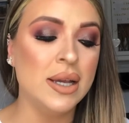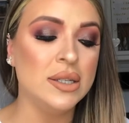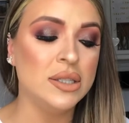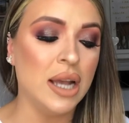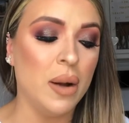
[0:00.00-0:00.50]

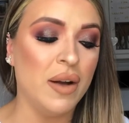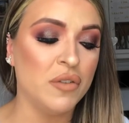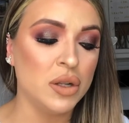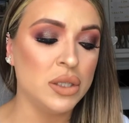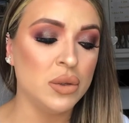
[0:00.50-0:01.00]
So I've
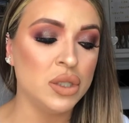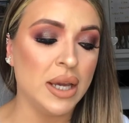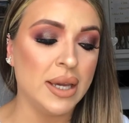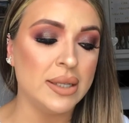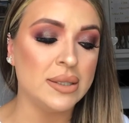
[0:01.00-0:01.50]
got two
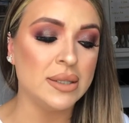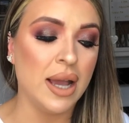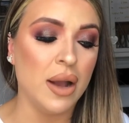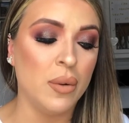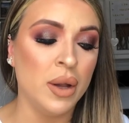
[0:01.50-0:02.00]
shades.
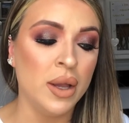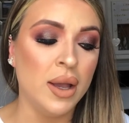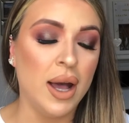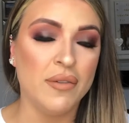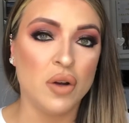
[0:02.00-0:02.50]
So
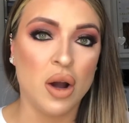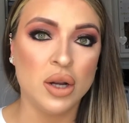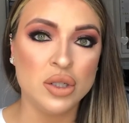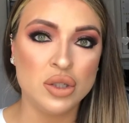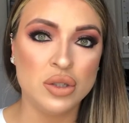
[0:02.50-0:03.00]
I've got
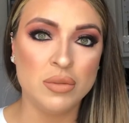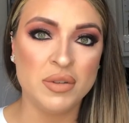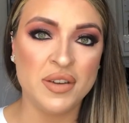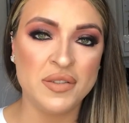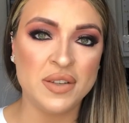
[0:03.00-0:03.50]
number
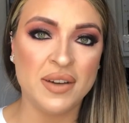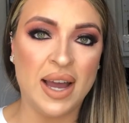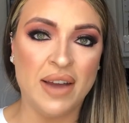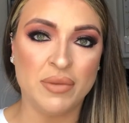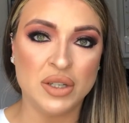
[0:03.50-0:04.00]

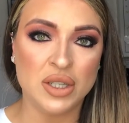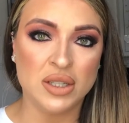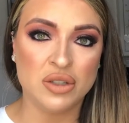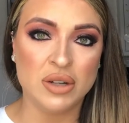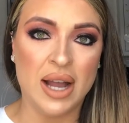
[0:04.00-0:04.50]
55, which is
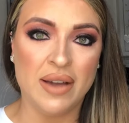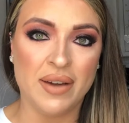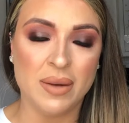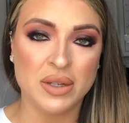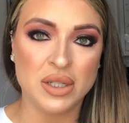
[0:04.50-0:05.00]

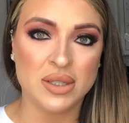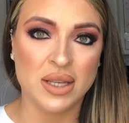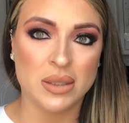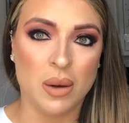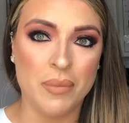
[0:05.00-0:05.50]
Driver, which is
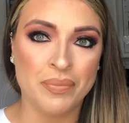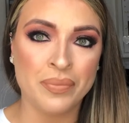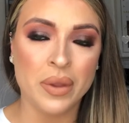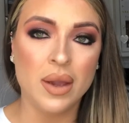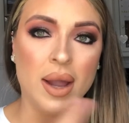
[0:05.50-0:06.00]
this one,
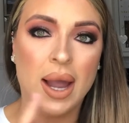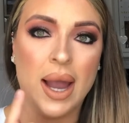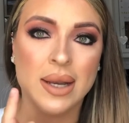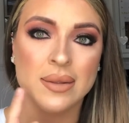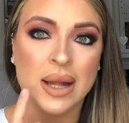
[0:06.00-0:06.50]

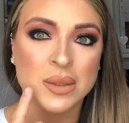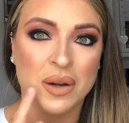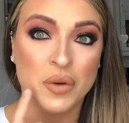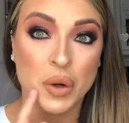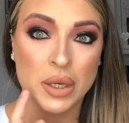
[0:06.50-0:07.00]
and that's what
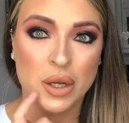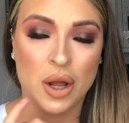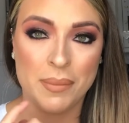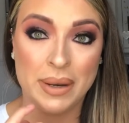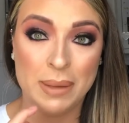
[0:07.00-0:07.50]
I've currently got
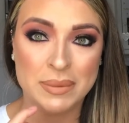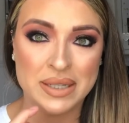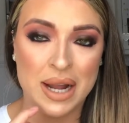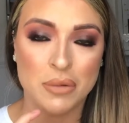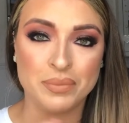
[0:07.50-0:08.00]
on my lips
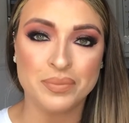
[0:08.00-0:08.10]
now.